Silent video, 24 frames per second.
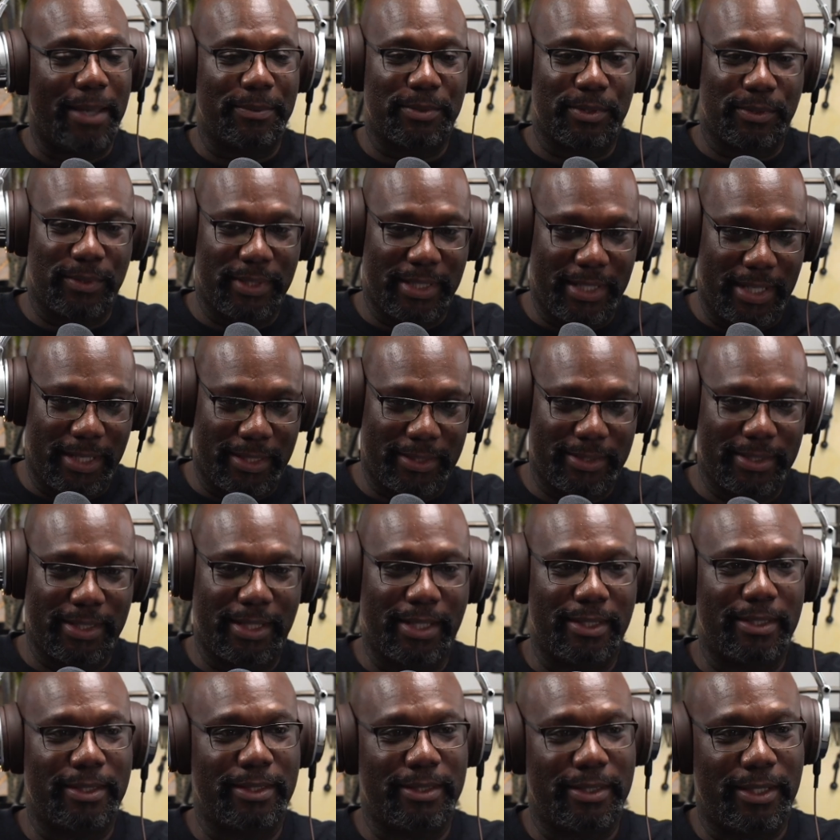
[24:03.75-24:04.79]
absolutely got it
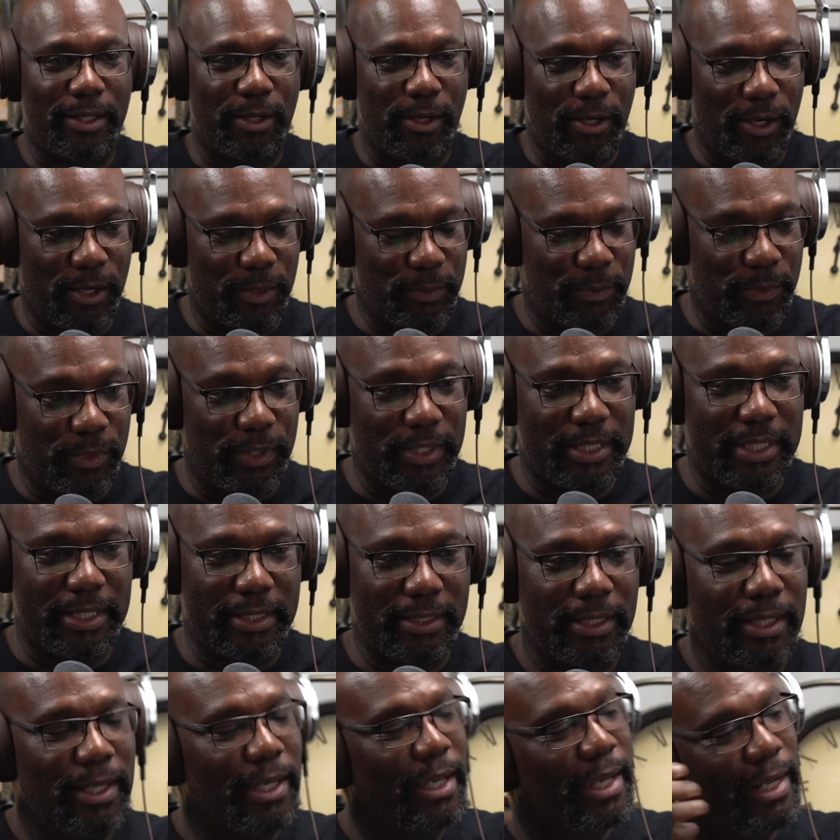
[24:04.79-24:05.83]
together. They're
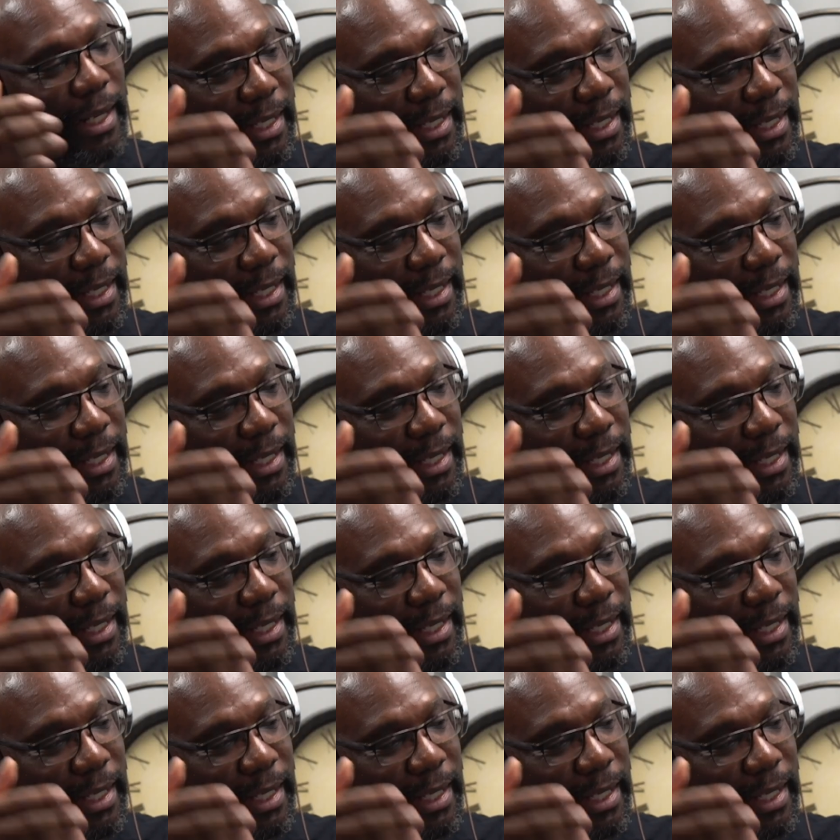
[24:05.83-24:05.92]
hardworking,